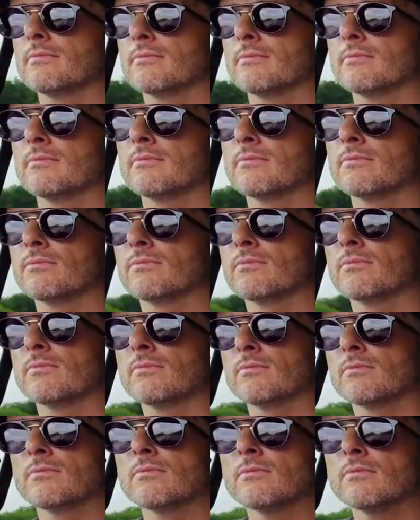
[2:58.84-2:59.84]

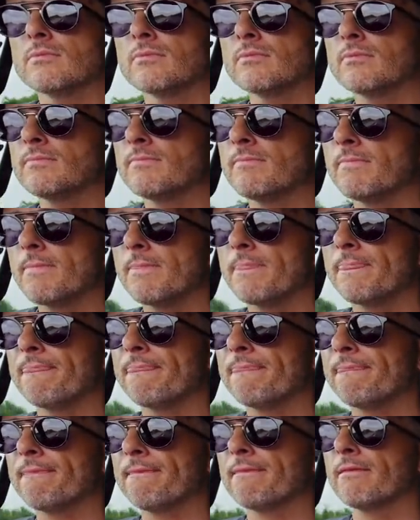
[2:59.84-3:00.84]

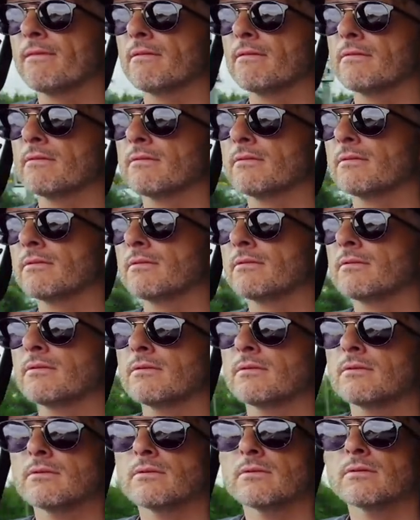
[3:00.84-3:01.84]

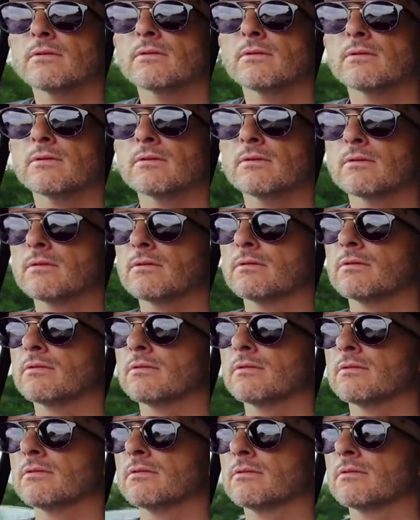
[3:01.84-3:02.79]
No words are spoken by the person on screen.